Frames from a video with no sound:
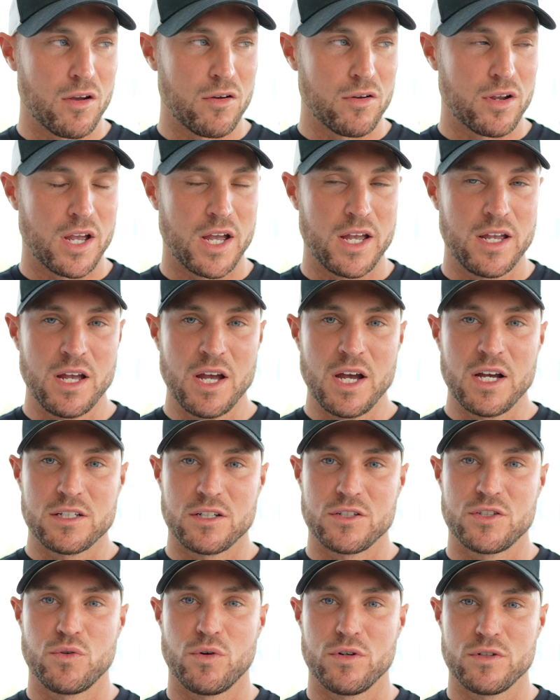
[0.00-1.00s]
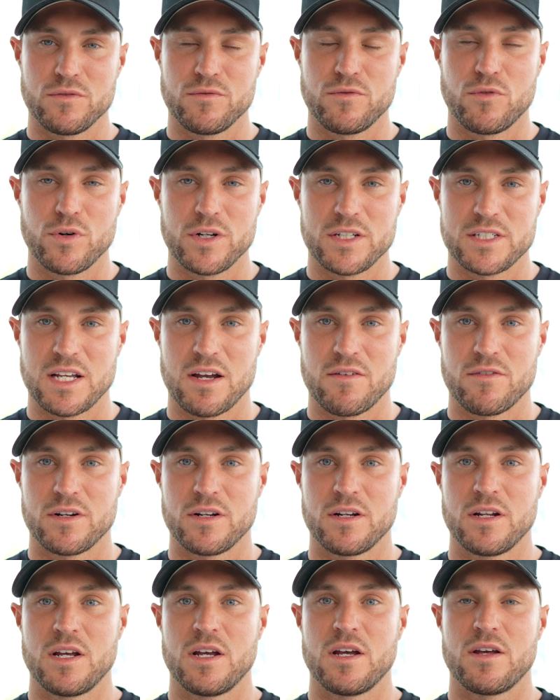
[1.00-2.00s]
Okay, so
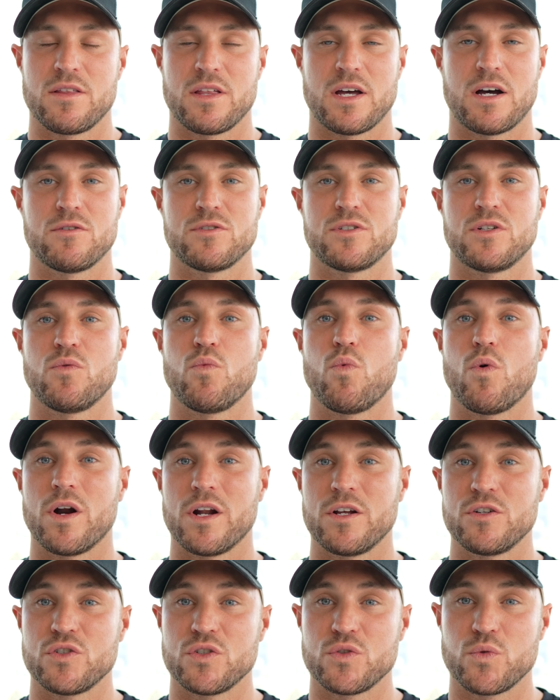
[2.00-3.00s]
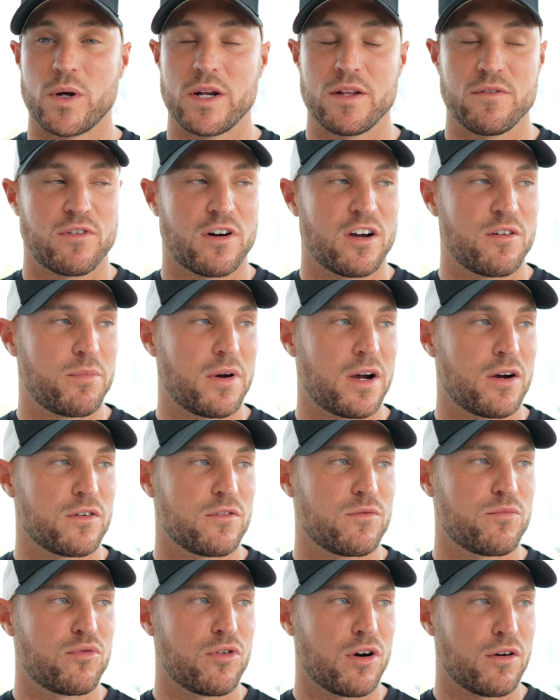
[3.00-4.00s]
£247,125
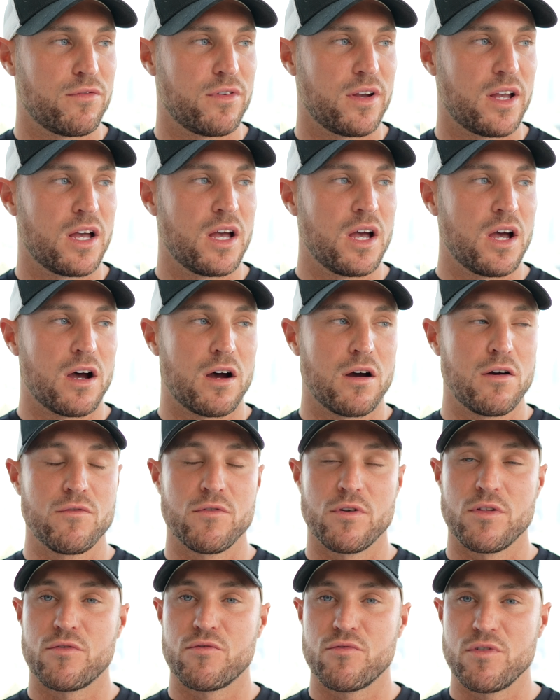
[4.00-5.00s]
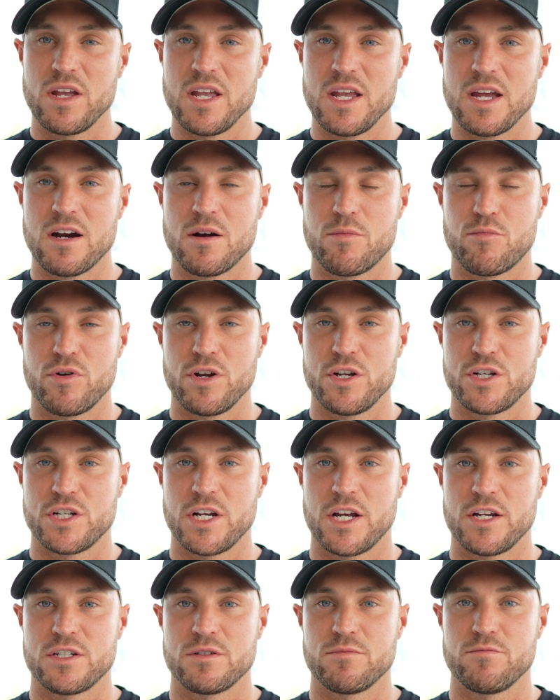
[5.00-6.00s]
of profit over a 3-year
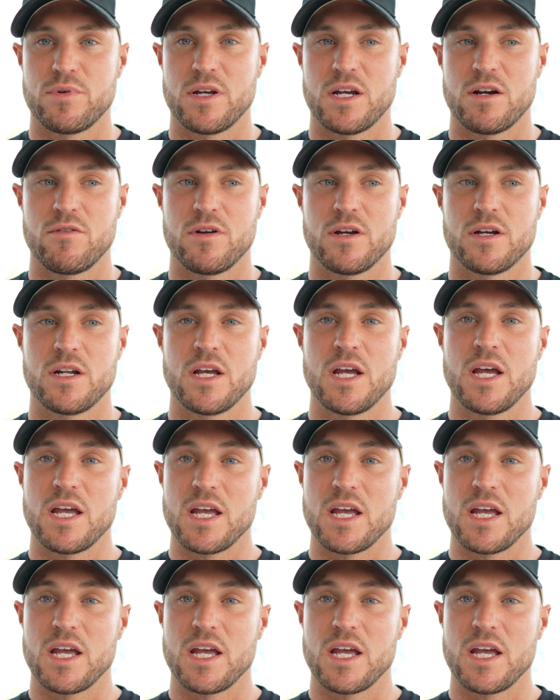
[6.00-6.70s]
appreciation period